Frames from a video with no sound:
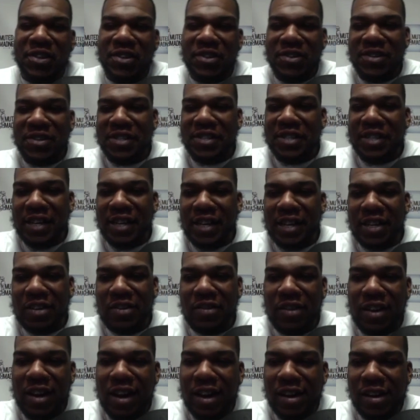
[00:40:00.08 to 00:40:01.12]
just like you
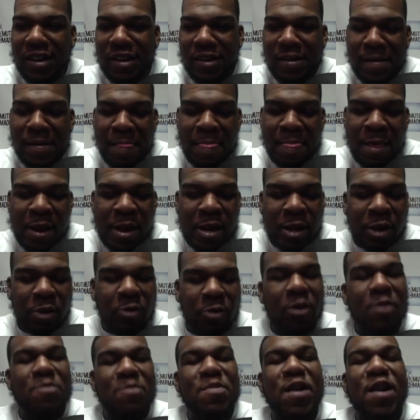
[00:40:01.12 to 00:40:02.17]
got it. What
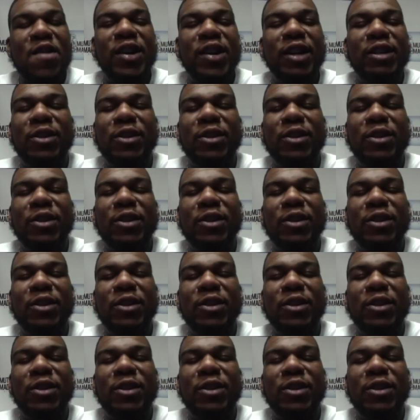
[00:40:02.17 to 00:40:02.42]
about hustle?